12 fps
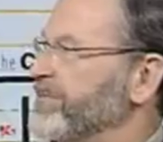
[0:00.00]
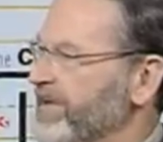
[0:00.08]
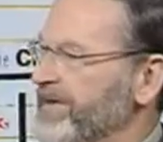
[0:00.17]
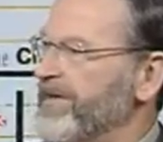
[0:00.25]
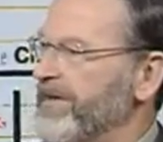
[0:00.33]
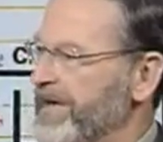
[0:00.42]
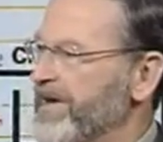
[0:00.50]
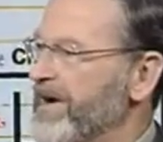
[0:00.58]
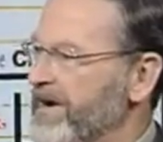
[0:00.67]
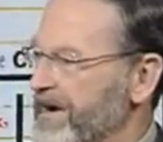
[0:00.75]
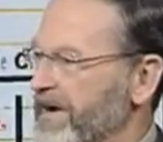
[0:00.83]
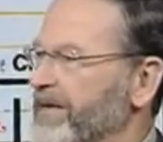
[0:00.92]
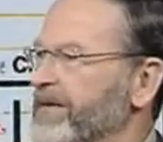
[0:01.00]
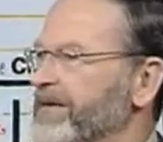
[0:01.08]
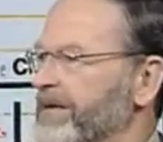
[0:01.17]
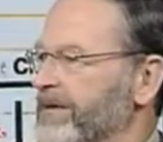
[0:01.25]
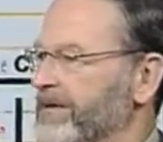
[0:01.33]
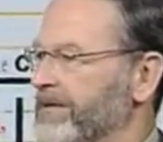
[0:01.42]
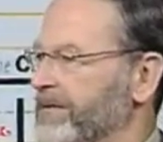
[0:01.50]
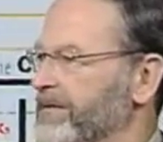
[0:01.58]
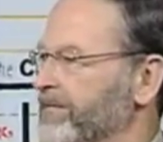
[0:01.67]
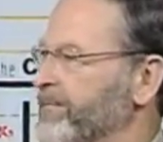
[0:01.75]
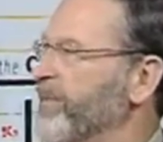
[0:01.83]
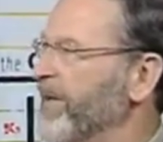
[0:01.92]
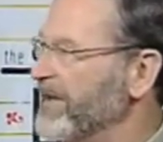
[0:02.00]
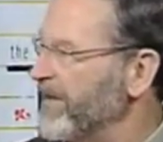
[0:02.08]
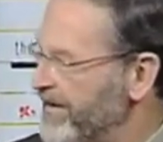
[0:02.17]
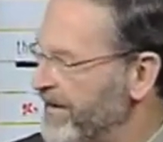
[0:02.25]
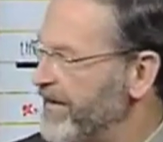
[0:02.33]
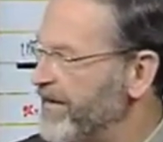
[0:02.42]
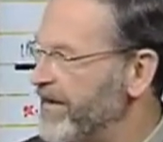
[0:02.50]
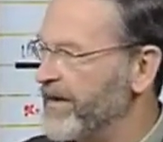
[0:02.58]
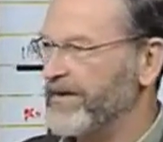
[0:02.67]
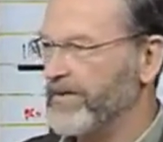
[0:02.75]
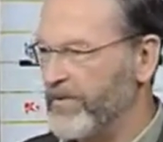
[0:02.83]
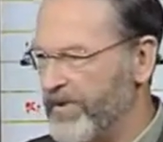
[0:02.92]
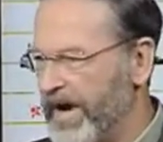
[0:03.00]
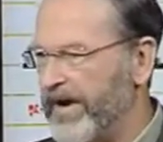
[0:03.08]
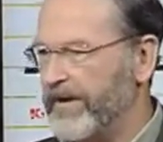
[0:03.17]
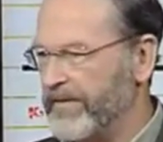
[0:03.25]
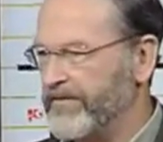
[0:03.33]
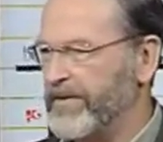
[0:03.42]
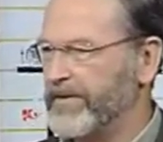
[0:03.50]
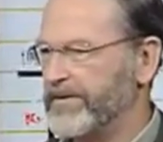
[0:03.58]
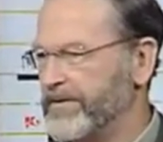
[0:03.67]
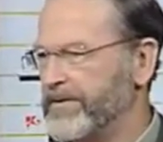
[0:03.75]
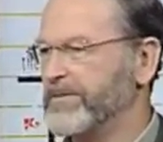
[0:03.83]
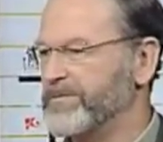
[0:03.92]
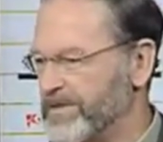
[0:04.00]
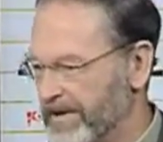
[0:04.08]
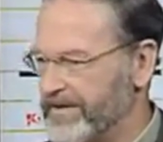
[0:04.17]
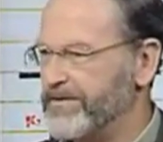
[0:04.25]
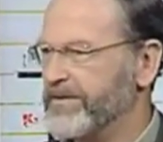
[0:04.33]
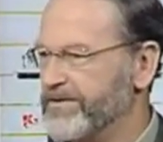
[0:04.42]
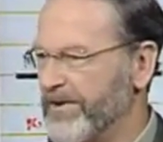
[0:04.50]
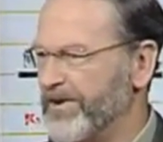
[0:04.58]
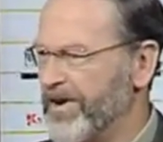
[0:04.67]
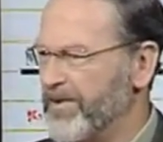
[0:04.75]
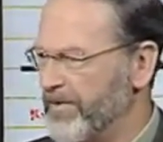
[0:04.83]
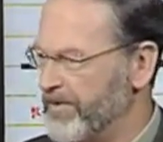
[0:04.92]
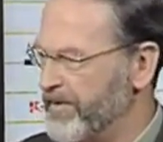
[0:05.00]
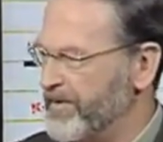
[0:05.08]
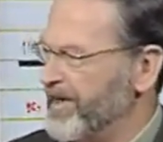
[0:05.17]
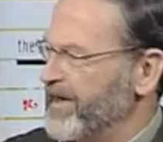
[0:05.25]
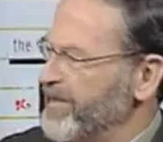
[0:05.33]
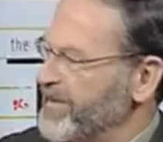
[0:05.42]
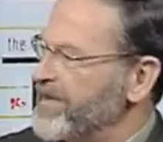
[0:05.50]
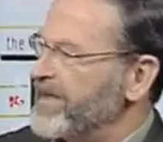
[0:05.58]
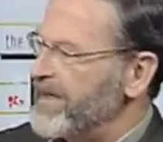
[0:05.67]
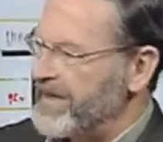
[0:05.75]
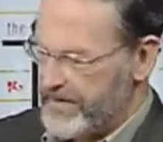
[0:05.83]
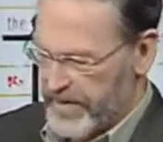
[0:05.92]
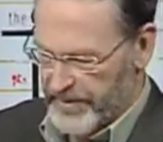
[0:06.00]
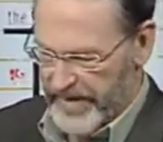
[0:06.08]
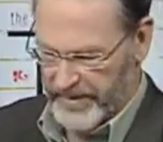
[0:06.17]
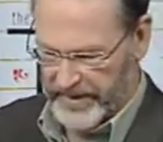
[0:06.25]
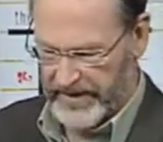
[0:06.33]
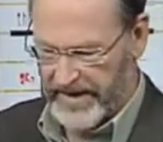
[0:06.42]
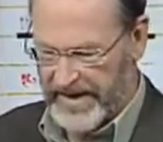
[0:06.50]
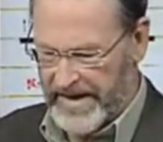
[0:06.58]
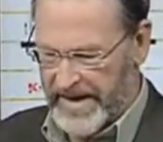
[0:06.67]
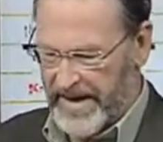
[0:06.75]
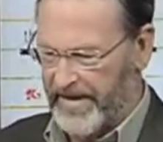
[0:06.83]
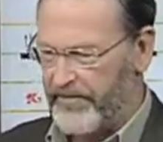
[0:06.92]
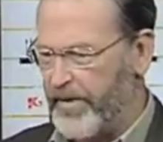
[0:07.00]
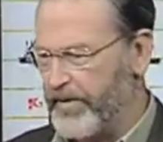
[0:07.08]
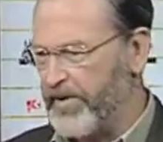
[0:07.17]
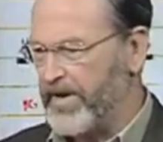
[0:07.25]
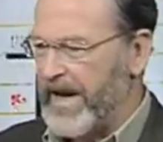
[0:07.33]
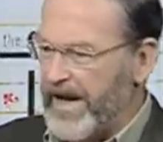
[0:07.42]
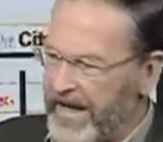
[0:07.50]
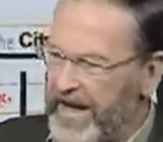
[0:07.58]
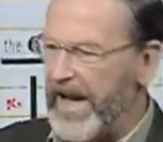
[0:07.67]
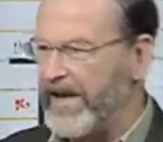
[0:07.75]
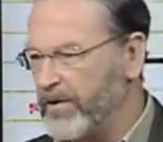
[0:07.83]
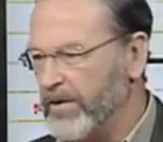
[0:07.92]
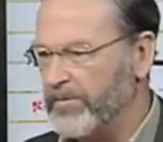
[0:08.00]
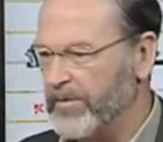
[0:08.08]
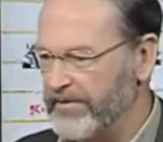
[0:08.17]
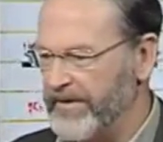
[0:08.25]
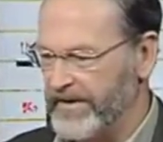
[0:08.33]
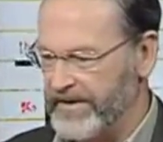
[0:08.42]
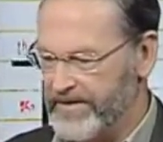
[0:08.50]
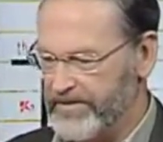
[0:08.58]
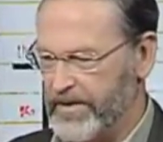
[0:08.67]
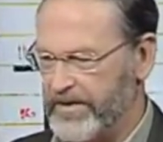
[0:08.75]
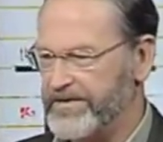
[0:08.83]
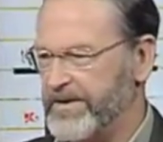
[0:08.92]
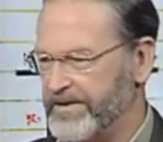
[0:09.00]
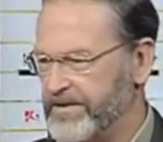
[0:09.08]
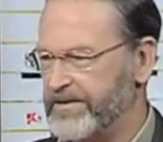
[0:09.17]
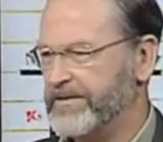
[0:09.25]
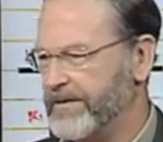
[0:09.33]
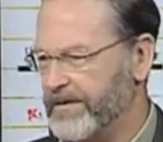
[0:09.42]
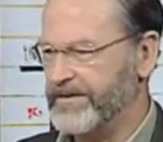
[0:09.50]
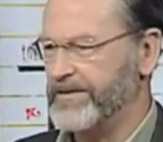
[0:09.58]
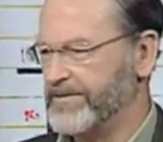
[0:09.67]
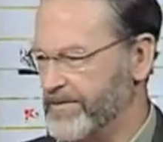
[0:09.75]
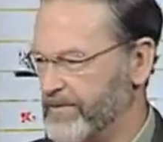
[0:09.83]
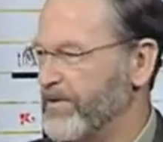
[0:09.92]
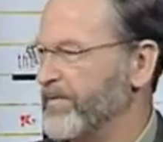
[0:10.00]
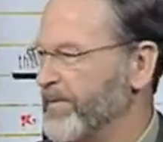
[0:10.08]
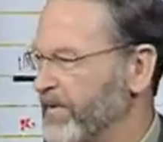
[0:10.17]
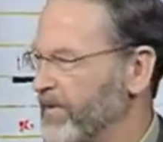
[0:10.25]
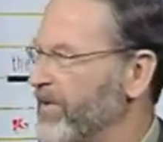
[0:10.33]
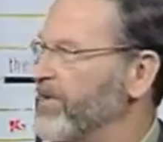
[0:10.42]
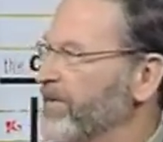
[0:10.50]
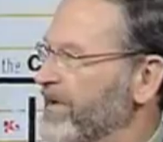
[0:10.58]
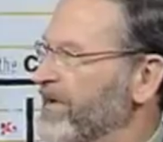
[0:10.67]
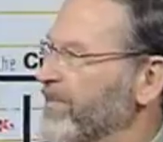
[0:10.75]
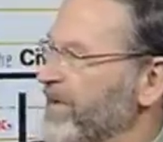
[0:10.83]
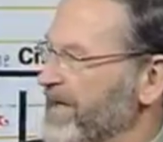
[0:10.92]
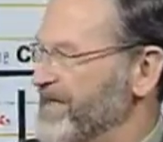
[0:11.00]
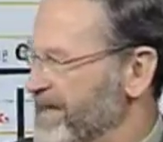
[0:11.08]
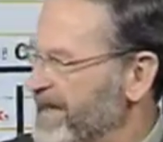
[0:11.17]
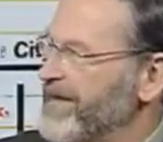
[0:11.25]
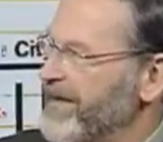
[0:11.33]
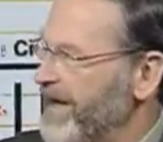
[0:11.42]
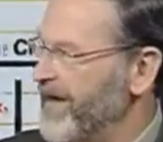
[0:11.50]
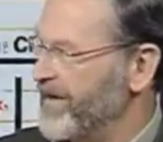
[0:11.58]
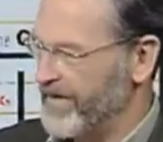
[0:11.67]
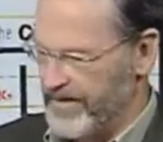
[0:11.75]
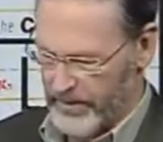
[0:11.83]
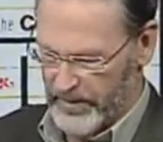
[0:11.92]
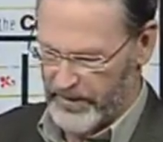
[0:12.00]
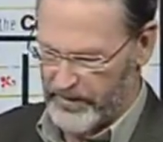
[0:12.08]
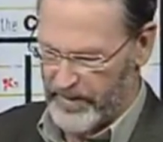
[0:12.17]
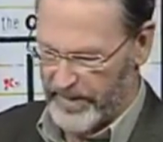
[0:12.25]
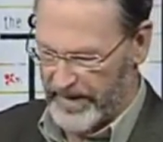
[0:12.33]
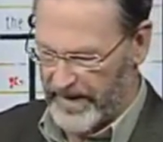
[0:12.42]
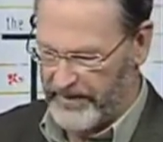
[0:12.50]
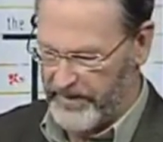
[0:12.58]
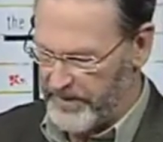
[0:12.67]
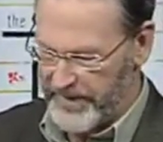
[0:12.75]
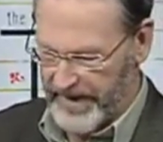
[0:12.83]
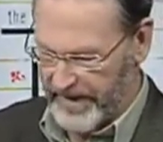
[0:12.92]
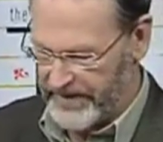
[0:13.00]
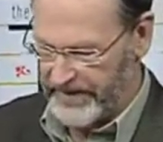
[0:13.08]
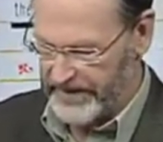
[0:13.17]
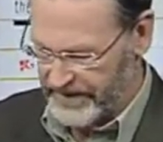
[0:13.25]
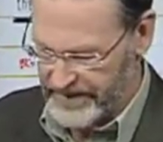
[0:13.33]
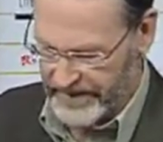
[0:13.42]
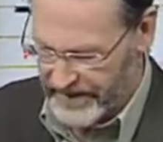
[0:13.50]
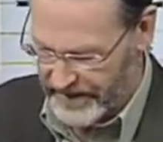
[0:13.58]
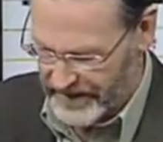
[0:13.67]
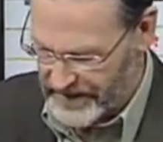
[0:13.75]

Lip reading: simply denying our culpability in creating the very circumstances that are now doing damage to people. And if we were in a global village where such things as the criminal code that applies in Canada were to apply, we would have to listen to